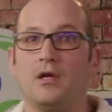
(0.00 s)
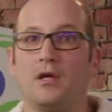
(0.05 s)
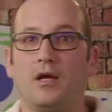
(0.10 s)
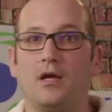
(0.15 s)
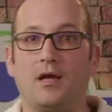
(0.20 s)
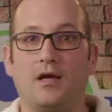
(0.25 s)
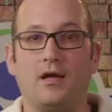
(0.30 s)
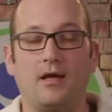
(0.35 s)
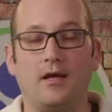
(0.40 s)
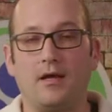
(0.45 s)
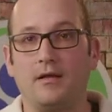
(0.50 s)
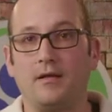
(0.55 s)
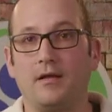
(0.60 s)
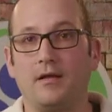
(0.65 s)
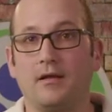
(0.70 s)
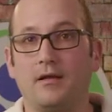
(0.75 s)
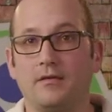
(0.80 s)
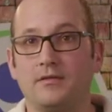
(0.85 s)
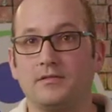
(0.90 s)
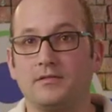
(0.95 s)
Uh,
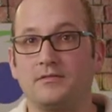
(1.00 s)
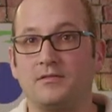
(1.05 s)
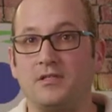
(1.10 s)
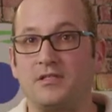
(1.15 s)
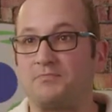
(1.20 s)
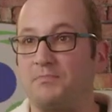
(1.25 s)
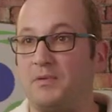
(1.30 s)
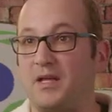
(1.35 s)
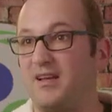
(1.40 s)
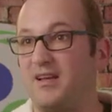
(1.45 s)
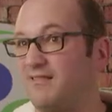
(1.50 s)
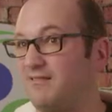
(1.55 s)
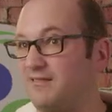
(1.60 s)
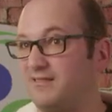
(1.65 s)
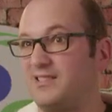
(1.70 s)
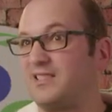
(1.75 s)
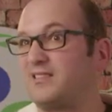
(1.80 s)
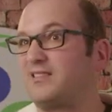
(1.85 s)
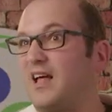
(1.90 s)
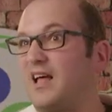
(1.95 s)
just because,
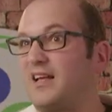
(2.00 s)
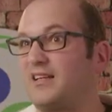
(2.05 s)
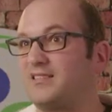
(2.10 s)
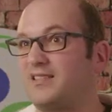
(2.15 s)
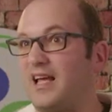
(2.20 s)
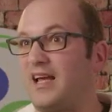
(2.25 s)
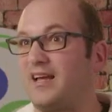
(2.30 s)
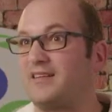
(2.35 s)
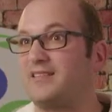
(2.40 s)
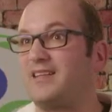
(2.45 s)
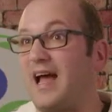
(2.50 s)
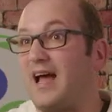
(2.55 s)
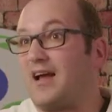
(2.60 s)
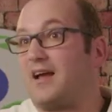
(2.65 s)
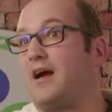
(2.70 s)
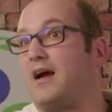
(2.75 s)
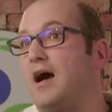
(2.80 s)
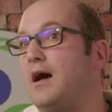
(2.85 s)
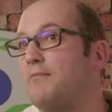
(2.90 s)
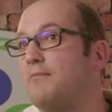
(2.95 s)
just like saying a
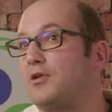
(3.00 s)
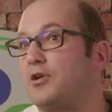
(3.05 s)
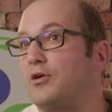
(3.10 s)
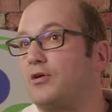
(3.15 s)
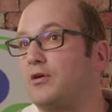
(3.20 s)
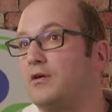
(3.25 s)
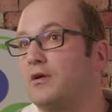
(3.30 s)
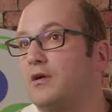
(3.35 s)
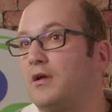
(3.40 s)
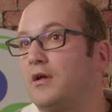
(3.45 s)
tachometer,